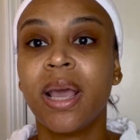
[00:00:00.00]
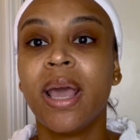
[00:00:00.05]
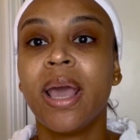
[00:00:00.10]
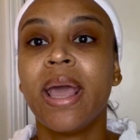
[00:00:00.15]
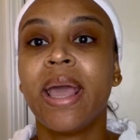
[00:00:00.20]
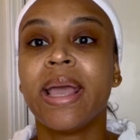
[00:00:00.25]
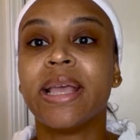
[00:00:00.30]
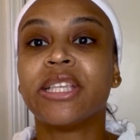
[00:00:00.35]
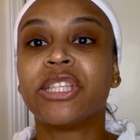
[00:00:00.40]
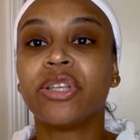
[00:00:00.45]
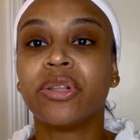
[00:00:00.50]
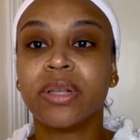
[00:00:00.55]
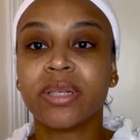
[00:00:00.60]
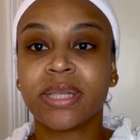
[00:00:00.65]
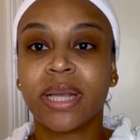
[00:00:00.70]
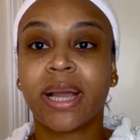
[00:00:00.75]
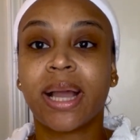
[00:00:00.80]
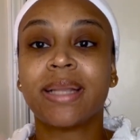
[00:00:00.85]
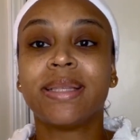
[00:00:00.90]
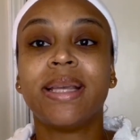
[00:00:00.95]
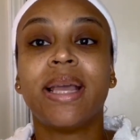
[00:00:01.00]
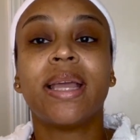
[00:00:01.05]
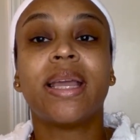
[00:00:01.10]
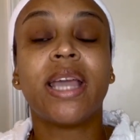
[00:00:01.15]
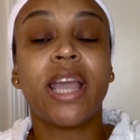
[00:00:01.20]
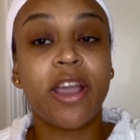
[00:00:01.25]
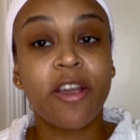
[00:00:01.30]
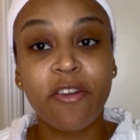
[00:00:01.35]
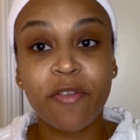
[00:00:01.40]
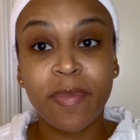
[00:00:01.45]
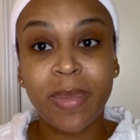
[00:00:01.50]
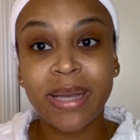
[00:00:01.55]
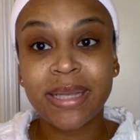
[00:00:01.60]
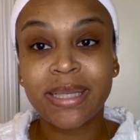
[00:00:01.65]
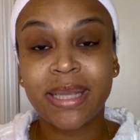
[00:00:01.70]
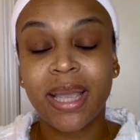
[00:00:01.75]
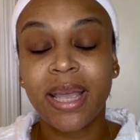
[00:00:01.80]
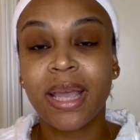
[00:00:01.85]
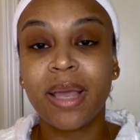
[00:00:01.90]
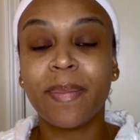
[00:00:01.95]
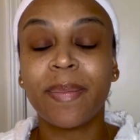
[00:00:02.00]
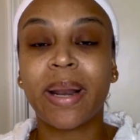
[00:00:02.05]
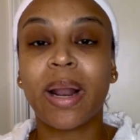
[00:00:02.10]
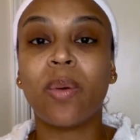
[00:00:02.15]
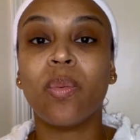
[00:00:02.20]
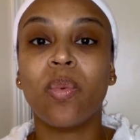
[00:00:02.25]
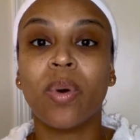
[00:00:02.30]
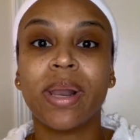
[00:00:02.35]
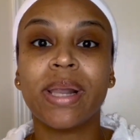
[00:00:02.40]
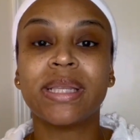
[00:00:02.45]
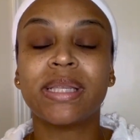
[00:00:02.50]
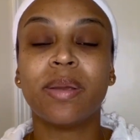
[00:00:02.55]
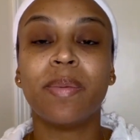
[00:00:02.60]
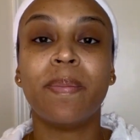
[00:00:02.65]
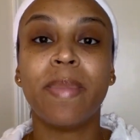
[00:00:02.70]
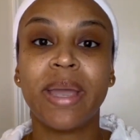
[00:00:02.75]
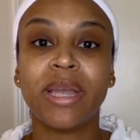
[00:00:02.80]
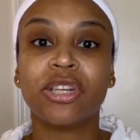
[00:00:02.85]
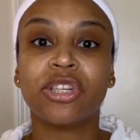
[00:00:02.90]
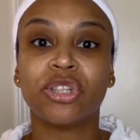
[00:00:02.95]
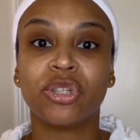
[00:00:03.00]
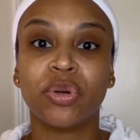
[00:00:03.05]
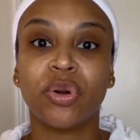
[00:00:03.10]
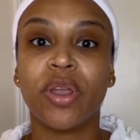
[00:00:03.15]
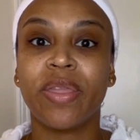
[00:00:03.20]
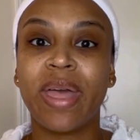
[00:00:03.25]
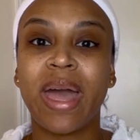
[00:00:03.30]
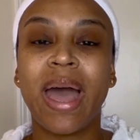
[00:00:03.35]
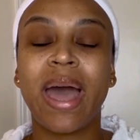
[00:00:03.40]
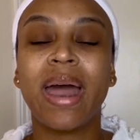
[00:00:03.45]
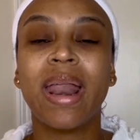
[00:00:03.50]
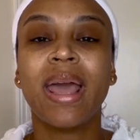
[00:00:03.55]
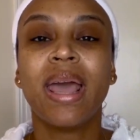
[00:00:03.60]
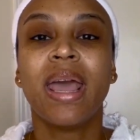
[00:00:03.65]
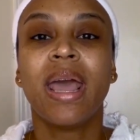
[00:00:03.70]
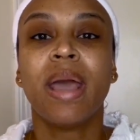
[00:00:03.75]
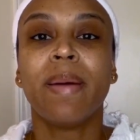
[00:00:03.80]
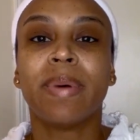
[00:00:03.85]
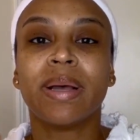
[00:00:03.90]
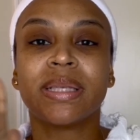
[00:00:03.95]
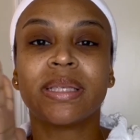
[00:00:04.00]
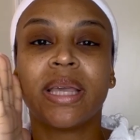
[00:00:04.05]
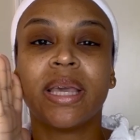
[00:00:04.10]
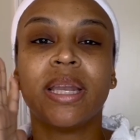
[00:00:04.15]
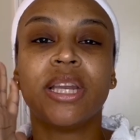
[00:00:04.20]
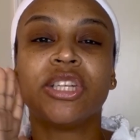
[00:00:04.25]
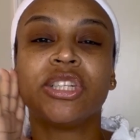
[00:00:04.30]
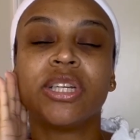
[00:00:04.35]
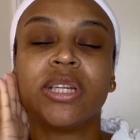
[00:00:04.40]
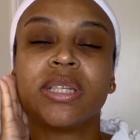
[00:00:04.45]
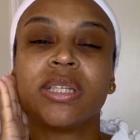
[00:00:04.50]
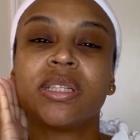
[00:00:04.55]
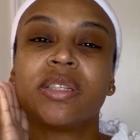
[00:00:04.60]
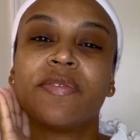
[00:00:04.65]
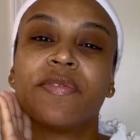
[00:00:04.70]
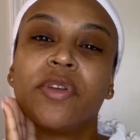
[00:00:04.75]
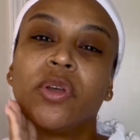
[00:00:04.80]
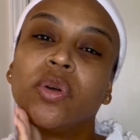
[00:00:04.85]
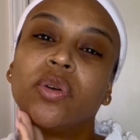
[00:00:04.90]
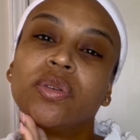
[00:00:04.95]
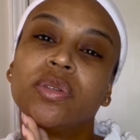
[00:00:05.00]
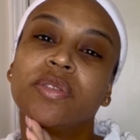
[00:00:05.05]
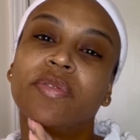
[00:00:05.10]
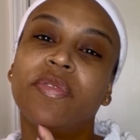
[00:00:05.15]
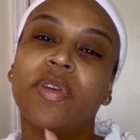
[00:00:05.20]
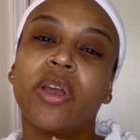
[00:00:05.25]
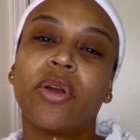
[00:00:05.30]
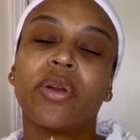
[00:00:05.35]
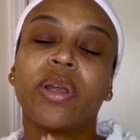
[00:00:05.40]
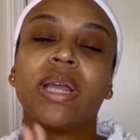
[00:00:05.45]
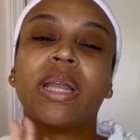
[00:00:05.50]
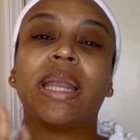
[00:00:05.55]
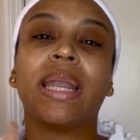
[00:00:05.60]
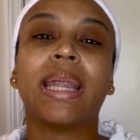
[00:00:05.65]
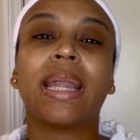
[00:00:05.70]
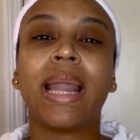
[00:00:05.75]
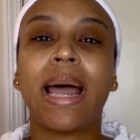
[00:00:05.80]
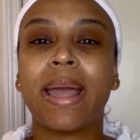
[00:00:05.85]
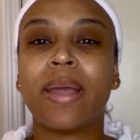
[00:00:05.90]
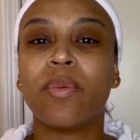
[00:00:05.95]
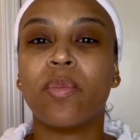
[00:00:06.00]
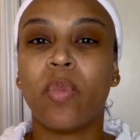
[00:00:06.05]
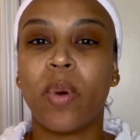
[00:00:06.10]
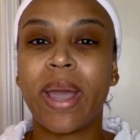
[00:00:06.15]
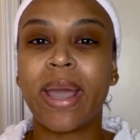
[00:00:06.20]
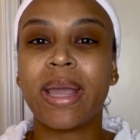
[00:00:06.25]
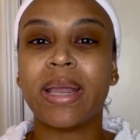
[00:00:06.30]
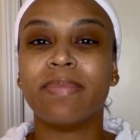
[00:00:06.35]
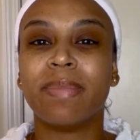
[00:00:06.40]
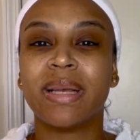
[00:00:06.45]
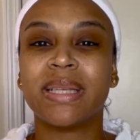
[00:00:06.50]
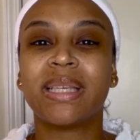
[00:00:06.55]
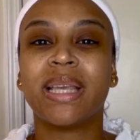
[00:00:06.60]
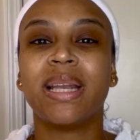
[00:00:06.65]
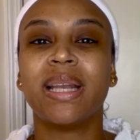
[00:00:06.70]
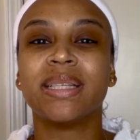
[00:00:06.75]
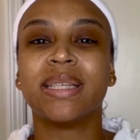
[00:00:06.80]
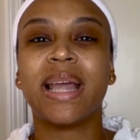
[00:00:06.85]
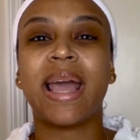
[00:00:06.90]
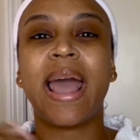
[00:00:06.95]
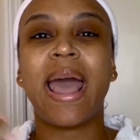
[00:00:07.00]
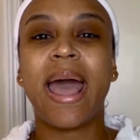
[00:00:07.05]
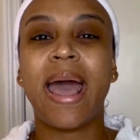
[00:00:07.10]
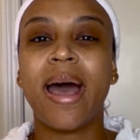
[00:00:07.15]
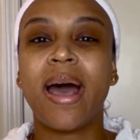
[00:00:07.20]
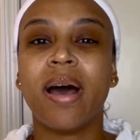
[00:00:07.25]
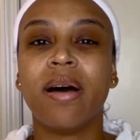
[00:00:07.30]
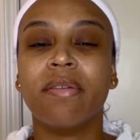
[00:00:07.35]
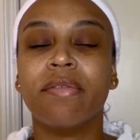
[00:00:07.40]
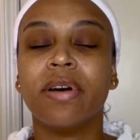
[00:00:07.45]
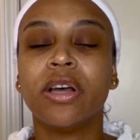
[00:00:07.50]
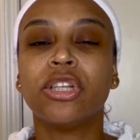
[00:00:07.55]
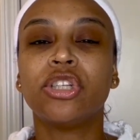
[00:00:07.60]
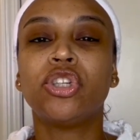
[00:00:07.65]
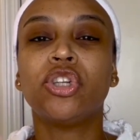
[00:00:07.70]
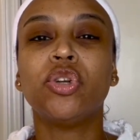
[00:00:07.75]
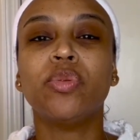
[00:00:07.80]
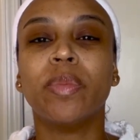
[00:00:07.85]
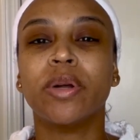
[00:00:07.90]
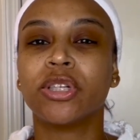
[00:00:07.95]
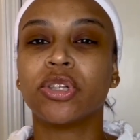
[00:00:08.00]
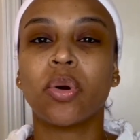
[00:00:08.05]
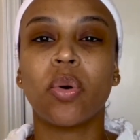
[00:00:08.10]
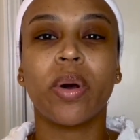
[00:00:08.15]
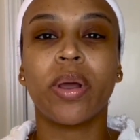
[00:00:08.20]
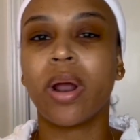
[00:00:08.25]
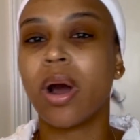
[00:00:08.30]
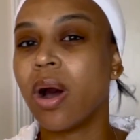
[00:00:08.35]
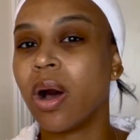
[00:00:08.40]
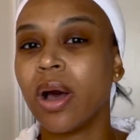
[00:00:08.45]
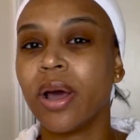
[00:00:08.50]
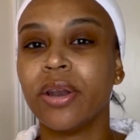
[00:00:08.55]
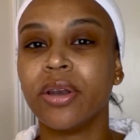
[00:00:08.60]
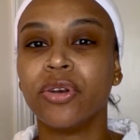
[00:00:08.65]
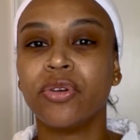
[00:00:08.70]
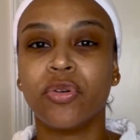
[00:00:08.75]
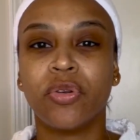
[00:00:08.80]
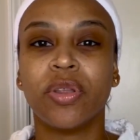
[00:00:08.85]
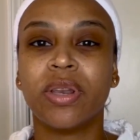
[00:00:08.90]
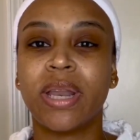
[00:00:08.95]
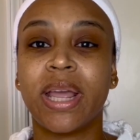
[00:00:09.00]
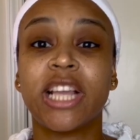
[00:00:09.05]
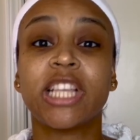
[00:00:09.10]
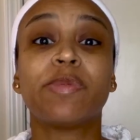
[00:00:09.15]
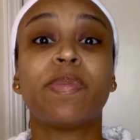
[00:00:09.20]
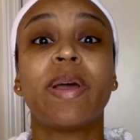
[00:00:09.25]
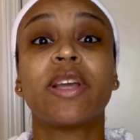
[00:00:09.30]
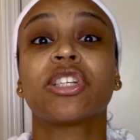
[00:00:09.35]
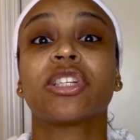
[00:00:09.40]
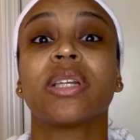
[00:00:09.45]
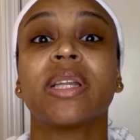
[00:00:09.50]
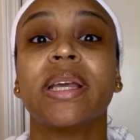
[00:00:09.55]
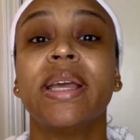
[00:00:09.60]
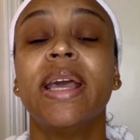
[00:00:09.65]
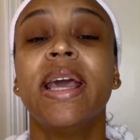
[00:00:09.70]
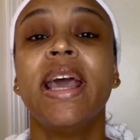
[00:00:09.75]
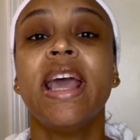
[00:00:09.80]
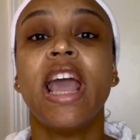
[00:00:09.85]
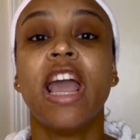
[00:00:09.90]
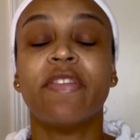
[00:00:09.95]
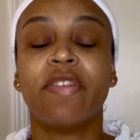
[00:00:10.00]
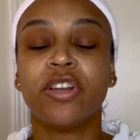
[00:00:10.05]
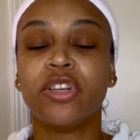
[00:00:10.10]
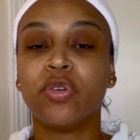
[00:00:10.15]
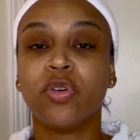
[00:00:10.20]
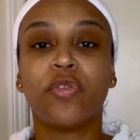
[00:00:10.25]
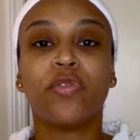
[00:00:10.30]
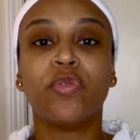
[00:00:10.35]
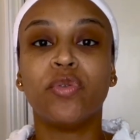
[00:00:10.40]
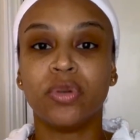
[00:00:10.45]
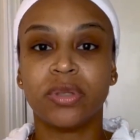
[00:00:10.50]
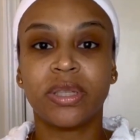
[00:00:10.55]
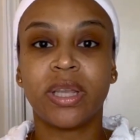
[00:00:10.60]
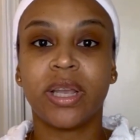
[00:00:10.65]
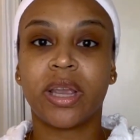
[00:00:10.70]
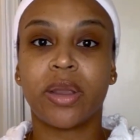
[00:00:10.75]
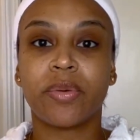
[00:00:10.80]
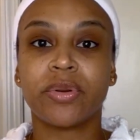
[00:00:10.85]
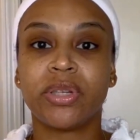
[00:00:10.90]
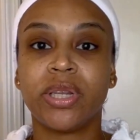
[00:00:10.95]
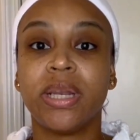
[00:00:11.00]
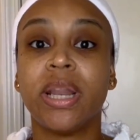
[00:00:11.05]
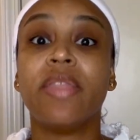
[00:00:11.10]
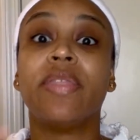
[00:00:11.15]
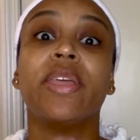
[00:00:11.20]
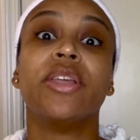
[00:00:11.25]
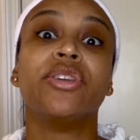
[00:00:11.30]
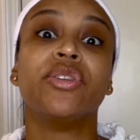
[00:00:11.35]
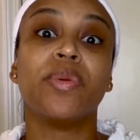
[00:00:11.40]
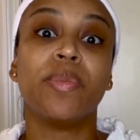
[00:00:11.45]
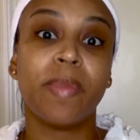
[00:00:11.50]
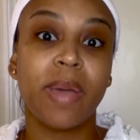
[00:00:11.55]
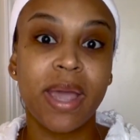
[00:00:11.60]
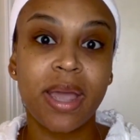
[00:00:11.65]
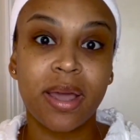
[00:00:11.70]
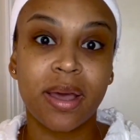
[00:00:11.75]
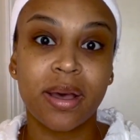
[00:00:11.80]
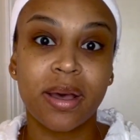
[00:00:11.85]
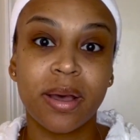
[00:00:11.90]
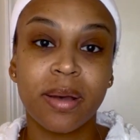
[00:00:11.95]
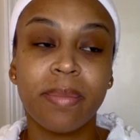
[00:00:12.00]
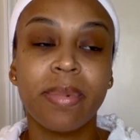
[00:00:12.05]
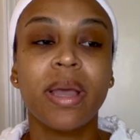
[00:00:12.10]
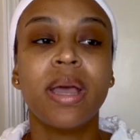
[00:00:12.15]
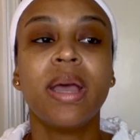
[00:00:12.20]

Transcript: It still looks like I take care of my skin, but I want to make sure that my skin feels very lightweight. My skin doesn't have too much going on during the day, especially if I do a full skincare routine and then do makeup.